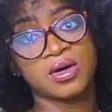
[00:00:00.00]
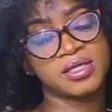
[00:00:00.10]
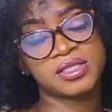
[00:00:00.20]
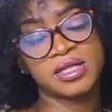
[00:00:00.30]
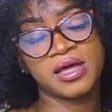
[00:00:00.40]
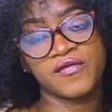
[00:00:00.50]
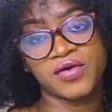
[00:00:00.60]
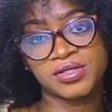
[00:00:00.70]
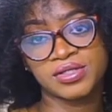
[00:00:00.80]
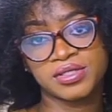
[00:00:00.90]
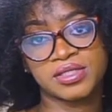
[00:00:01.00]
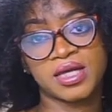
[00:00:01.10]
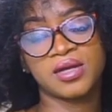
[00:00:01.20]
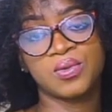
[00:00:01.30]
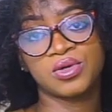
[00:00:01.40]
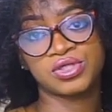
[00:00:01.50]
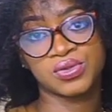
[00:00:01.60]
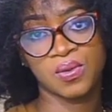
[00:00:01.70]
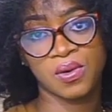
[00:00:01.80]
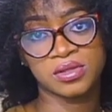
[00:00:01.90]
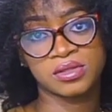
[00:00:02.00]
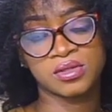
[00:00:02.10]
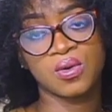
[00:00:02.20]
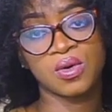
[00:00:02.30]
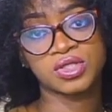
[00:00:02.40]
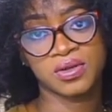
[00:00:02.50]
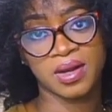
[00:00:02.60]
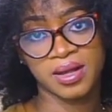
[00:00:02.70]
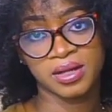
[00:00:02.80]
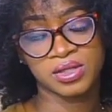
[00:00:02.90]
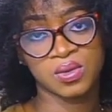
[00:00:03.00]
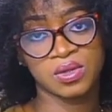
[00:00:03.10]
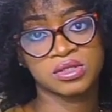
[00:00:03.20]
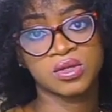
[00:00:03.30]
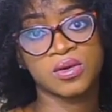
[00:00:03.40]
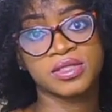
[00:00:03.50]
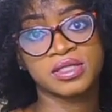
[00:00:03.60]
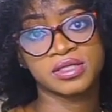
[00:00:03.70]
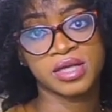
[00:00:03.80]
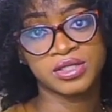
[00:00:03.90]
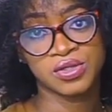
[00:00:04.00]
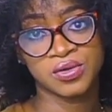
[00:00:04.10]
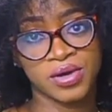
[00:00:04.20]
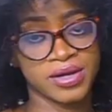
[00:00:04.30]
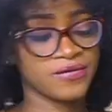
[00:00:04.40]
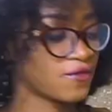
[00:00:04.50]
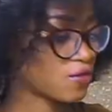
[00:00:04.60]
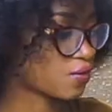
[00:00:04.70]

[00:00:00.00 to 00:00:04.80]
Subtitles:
it's left for you to decide what you want or what your client wants or the design you're going for,